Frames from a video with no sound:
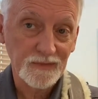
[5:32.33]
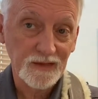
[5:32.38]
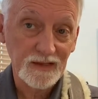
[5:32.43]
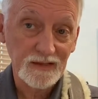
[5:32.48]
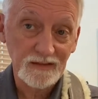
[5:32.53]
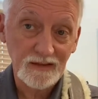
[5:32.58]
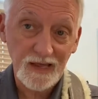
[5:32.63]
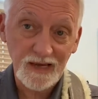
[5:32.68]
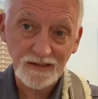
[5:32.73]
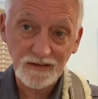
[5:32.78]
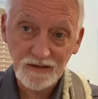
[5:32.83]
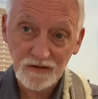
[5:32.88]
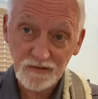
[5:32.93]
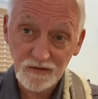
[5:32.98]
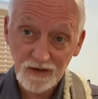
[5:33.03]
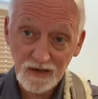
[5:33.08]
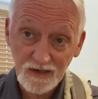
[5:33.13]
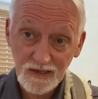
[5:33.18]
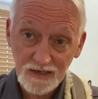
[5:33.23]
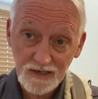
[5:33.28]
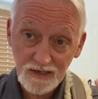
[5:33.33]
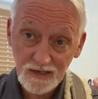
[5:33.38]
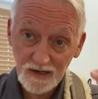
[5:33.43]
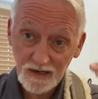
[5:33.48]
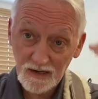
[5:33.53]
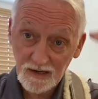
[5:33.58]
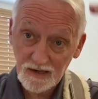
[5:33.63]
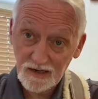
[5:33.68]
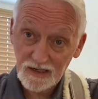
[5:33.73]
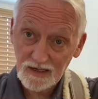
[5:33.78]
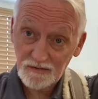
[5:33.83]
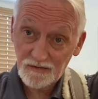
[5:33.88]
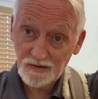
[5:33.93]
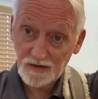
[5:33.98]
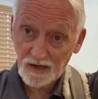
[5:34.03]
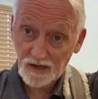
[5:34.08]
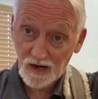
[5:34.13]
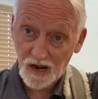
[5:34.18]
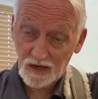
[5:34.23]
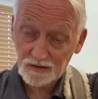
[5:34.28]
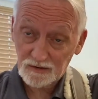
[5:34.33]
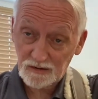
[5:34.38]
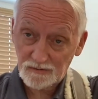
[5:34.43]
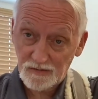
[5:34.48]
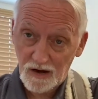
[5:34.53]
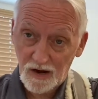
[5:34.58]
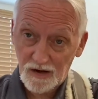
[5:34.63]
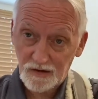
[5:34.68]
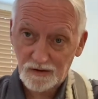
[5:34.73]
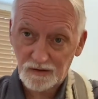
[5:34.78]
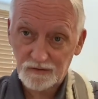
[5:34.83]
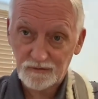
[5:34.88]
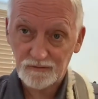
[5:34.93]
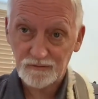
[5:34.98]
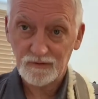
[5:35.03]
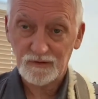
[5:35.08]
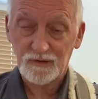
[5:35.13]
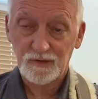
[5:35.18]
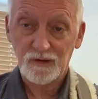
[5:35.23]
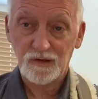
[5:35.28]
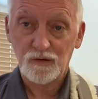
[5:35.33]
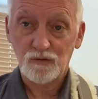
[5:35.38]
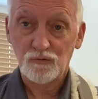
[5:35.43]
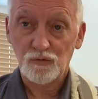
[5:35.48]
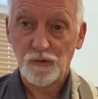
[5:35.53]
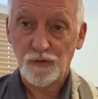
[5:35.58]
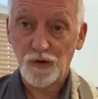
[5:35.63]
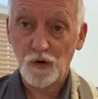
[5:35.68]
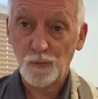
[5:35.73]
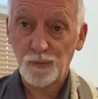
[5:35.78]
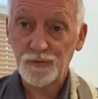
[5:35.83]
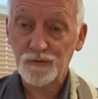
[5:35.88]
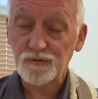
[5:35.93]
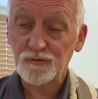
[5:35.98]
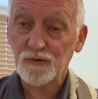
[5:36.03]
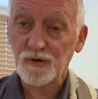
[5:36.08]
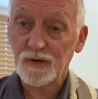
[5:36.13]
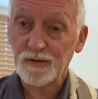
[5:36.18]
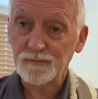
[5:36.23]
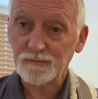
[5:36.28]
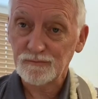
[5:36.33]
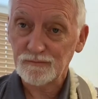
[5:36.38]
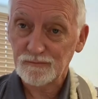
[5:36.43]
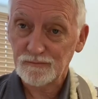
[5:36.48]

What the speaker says: That does an E even octave higher. So the open string,